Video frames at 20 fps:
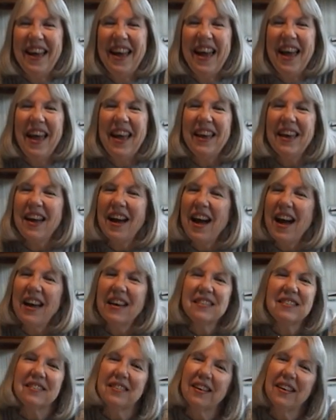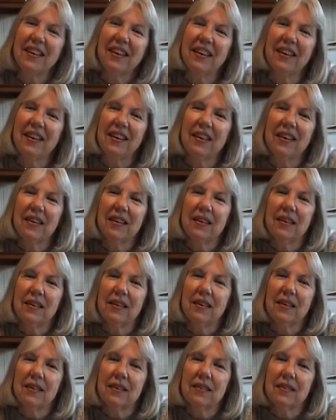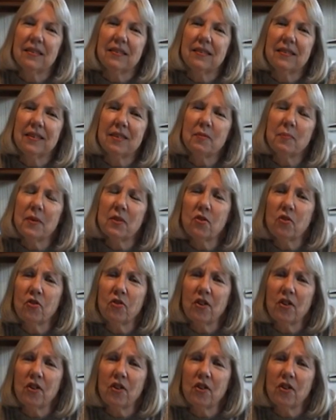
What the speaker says: Hey guys, since Mr.